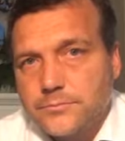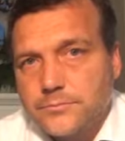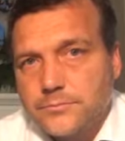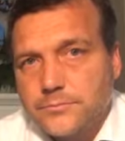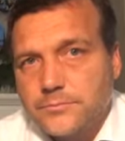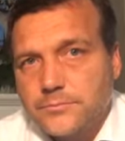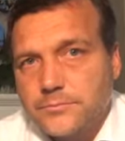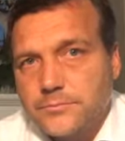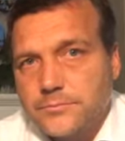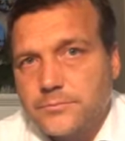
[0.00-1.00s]

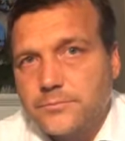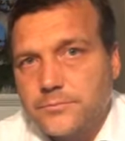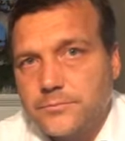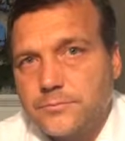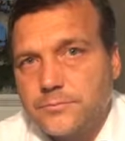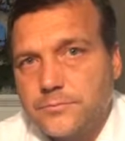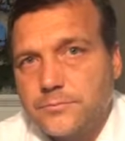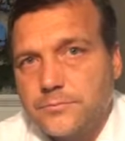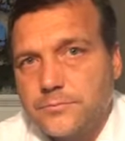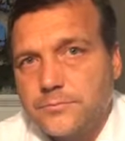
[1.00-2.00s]

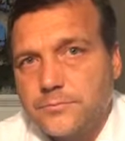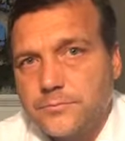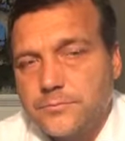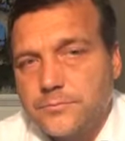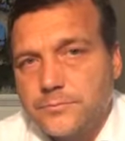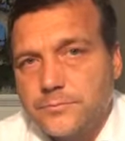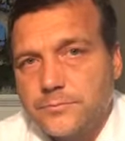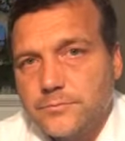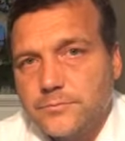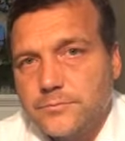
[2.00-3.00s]

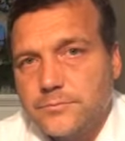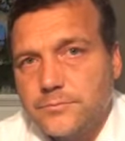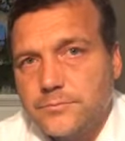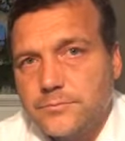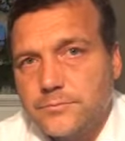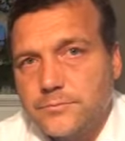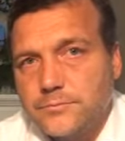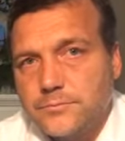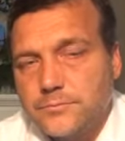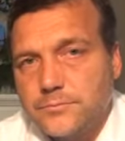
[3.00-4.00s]

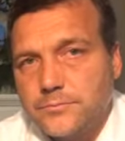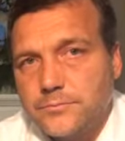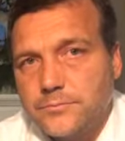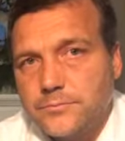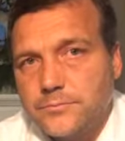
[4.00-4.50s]
(not speaking)